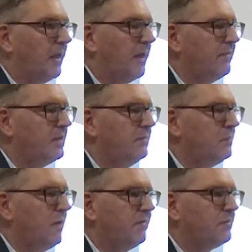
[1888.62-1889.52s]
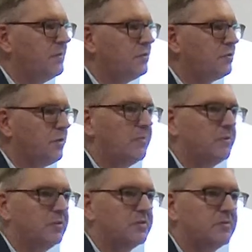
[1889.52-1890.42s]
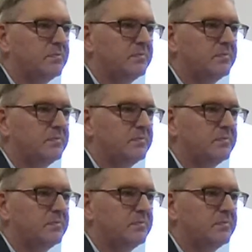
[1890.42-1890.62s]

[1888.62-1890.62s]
Have any of you ever been troubled